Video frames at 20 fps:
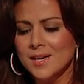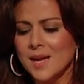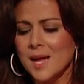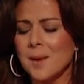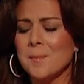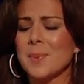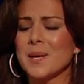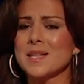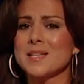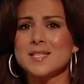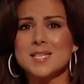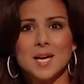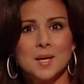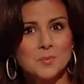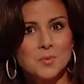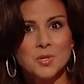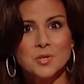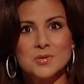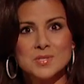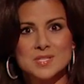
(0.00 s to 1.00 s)
And by the
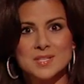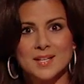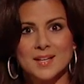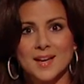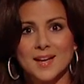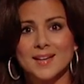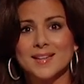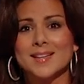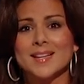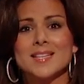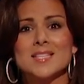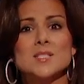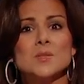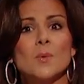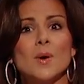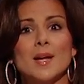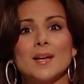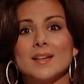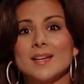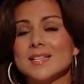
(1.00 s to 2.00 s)
time you use it again, guess
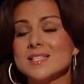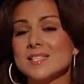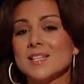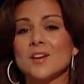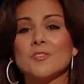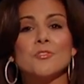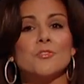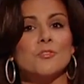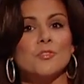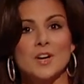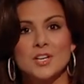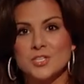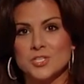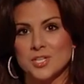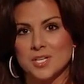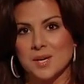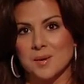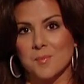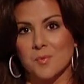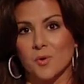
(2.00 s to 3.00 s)
what? It's not fresh
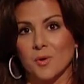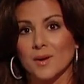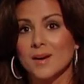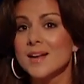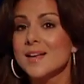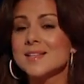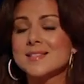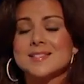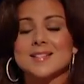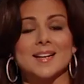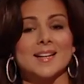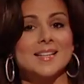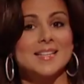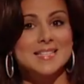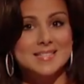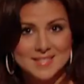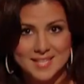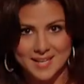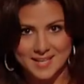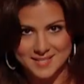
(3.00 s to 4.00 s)
anymore. It's not
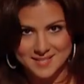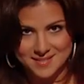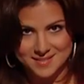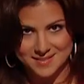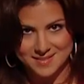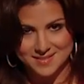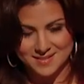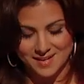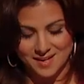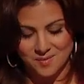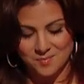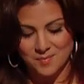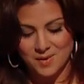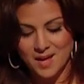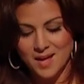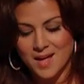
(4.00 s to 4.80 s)
gonna taste the same.